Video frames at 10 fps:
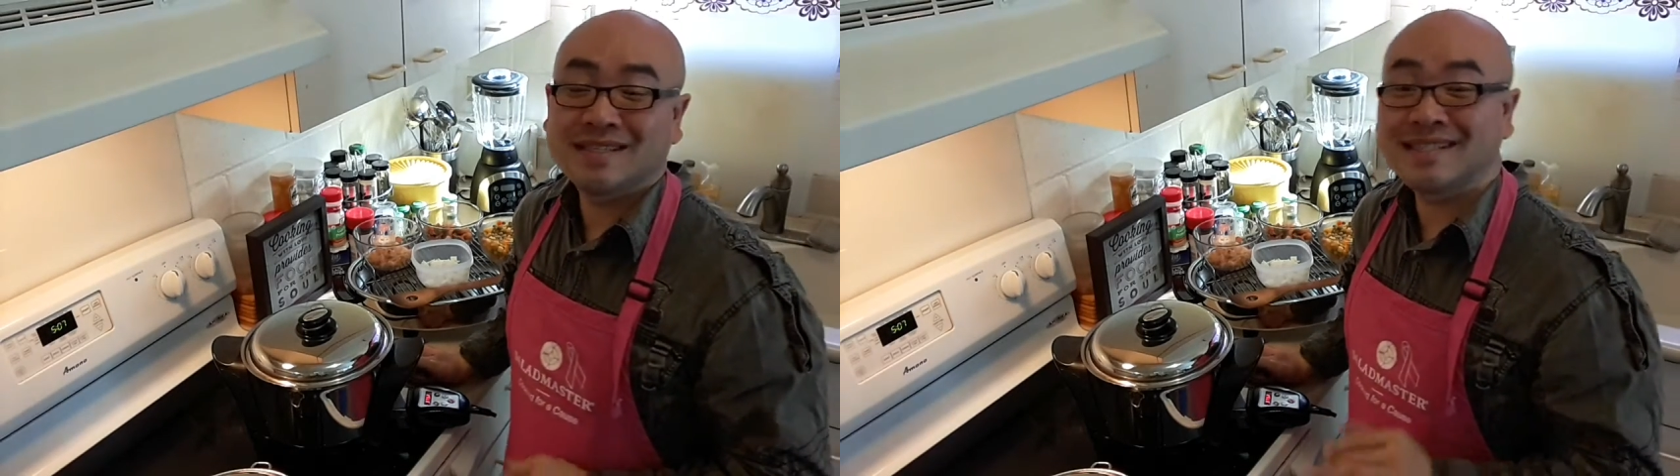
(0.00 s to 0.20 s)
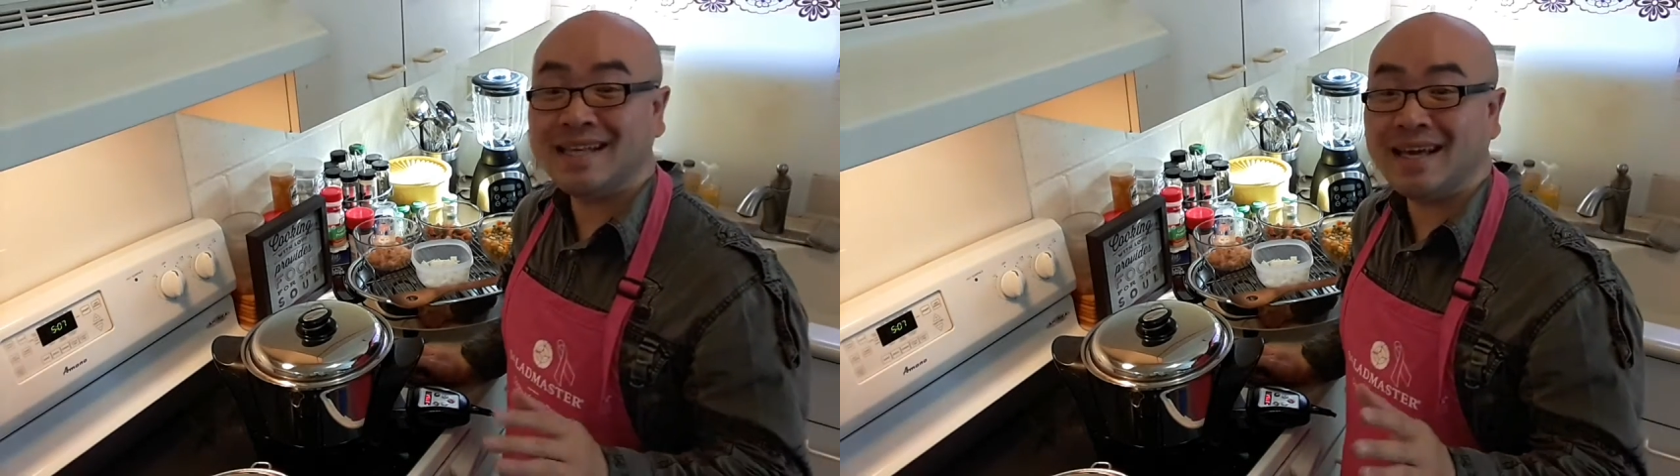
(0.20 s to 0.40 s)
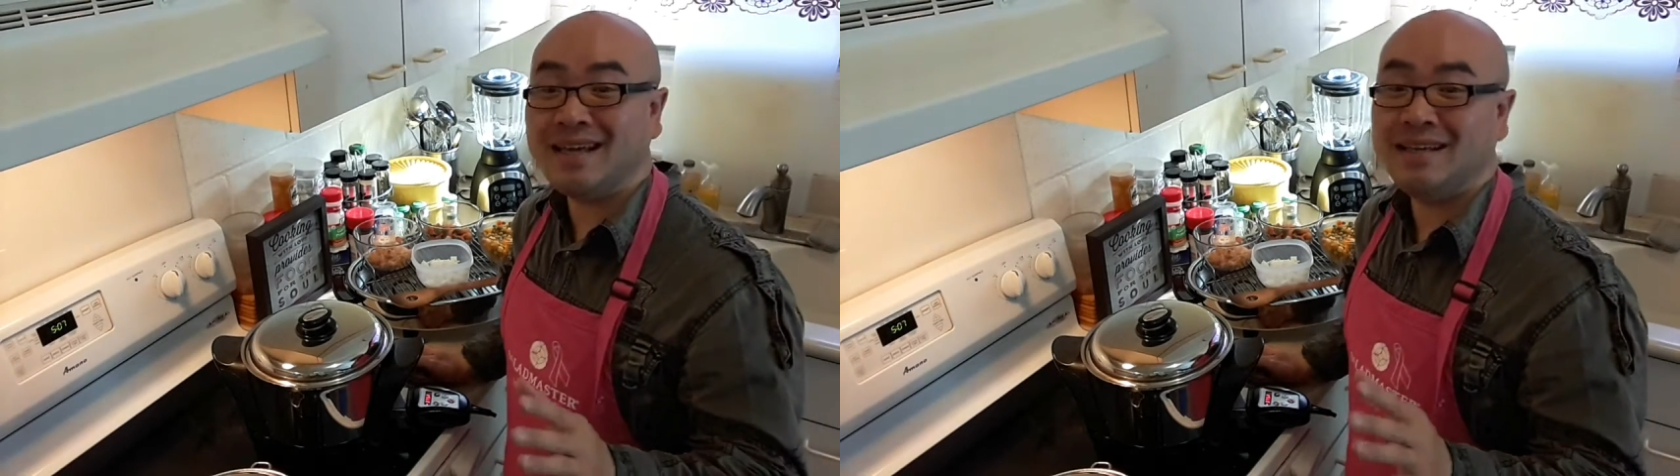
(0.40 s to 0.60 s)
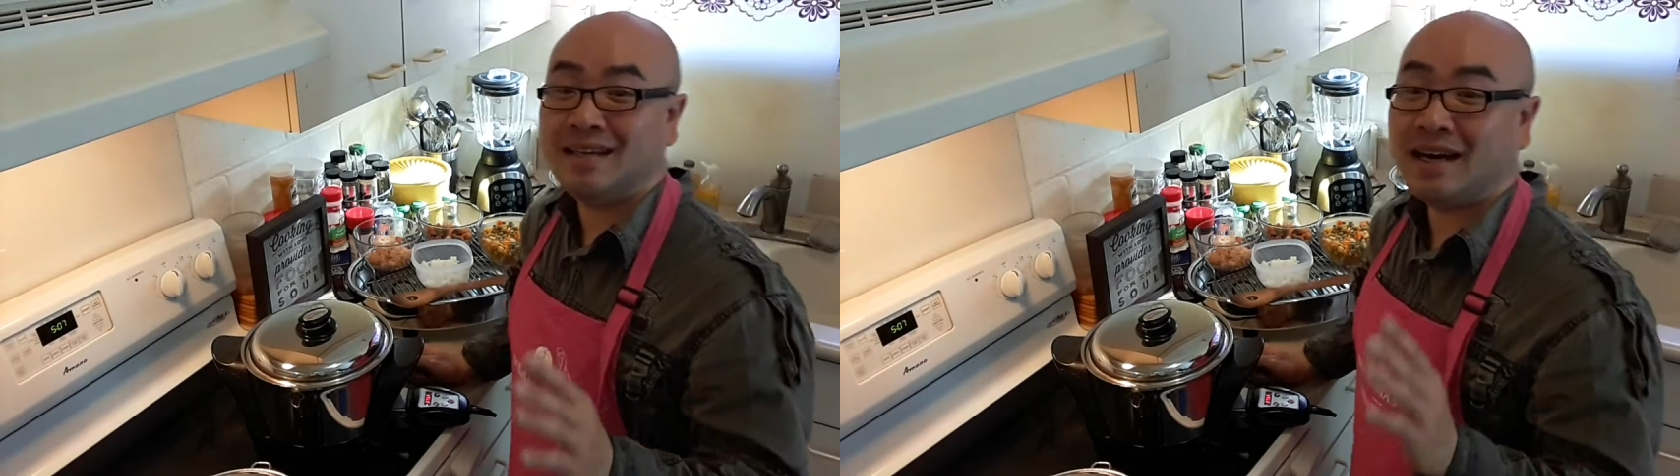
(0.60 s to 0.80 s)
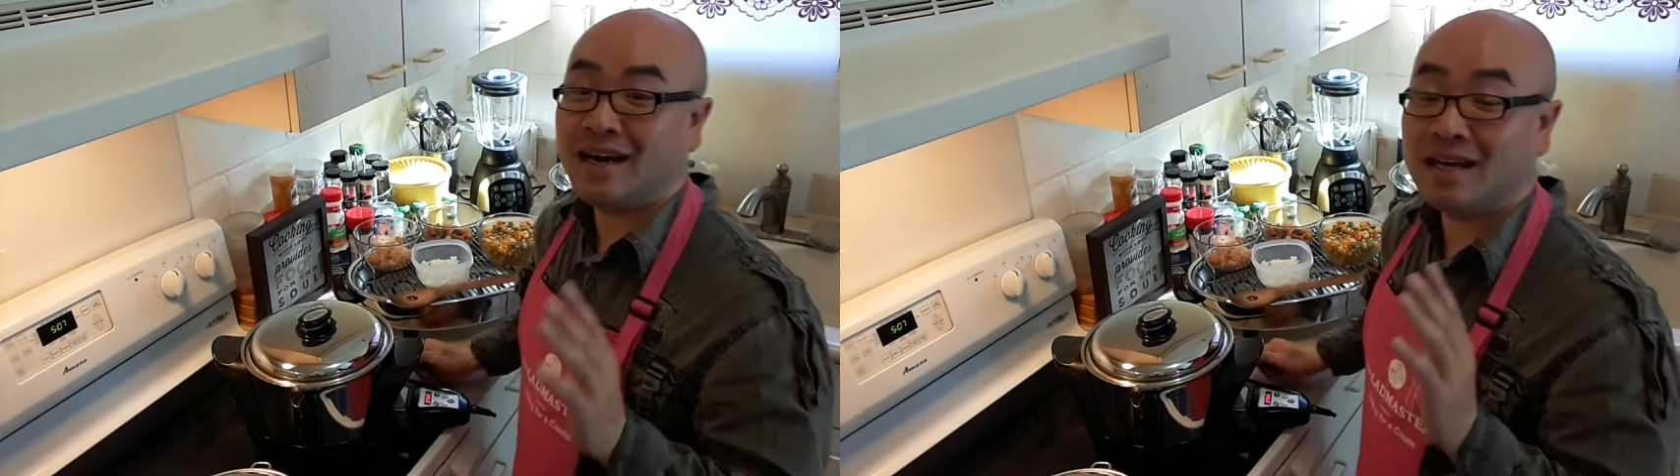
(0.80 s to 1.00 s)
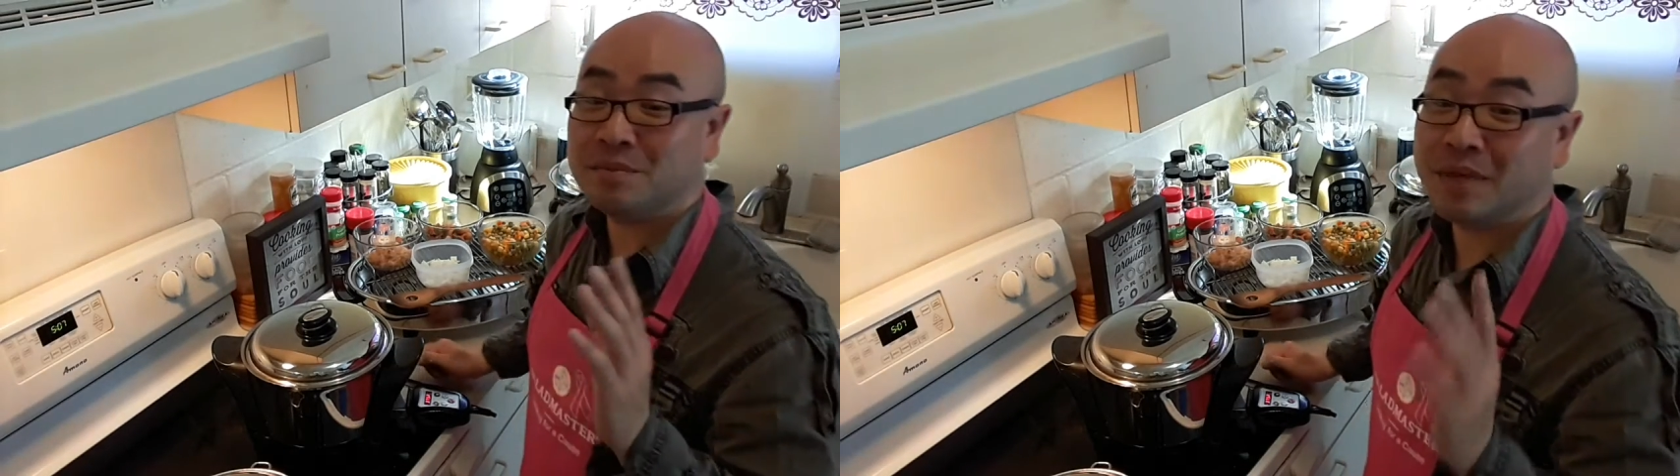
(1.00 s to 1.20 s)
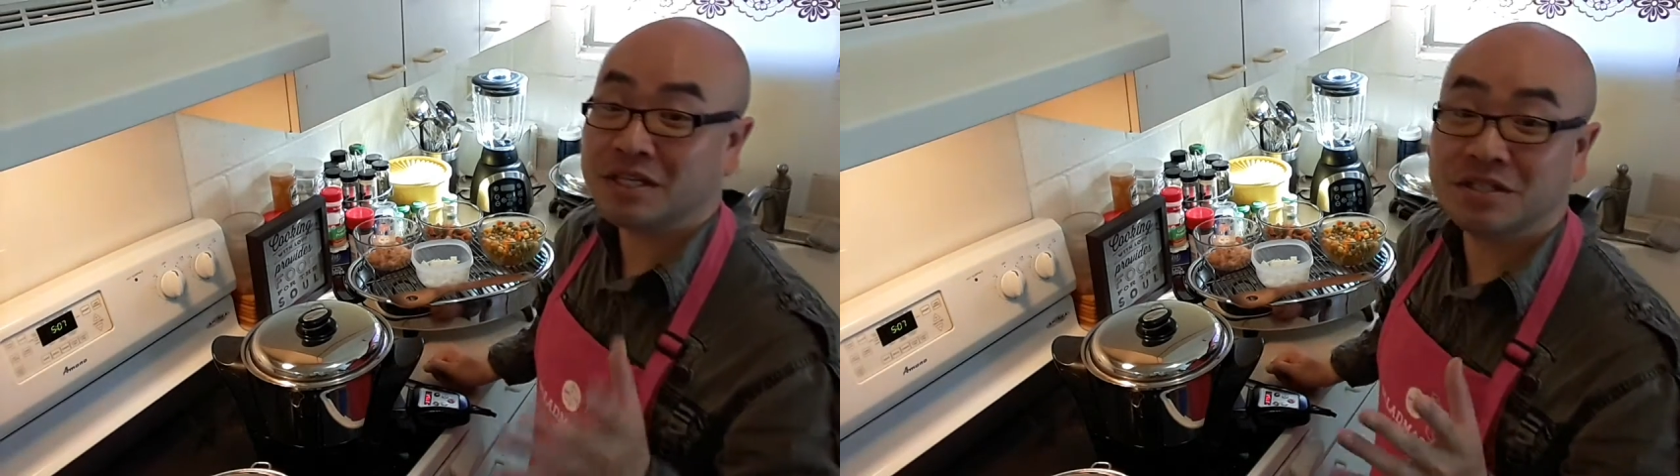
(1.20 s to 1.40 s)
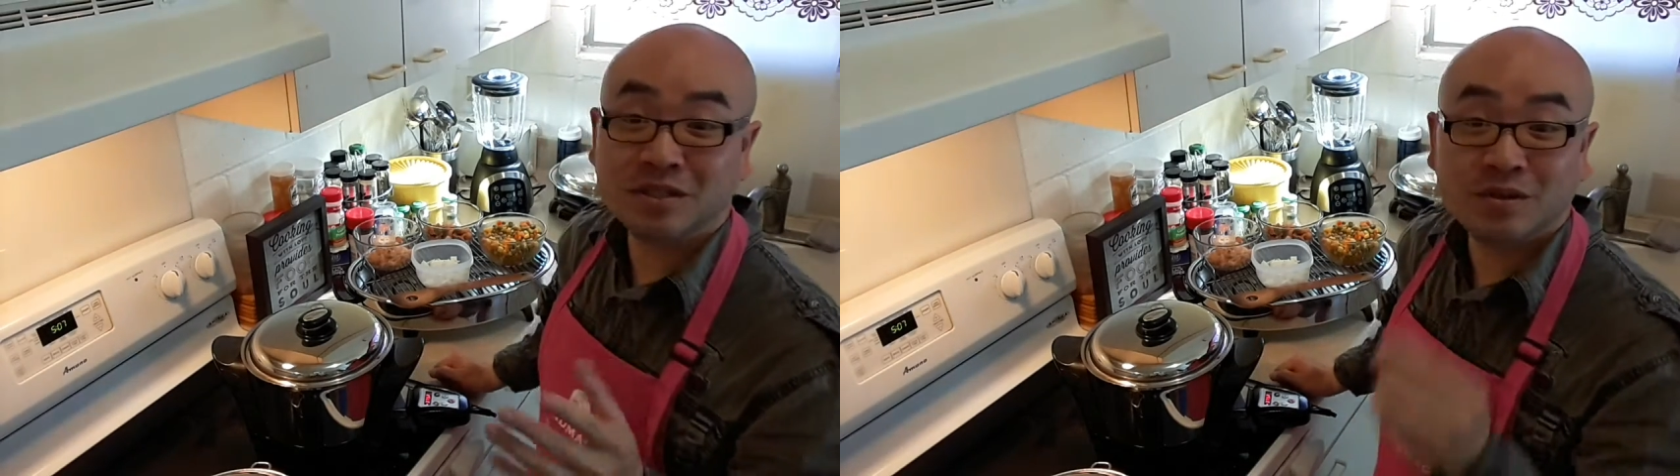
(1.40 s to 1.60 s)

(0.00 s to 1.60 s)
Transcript: Today, I am actually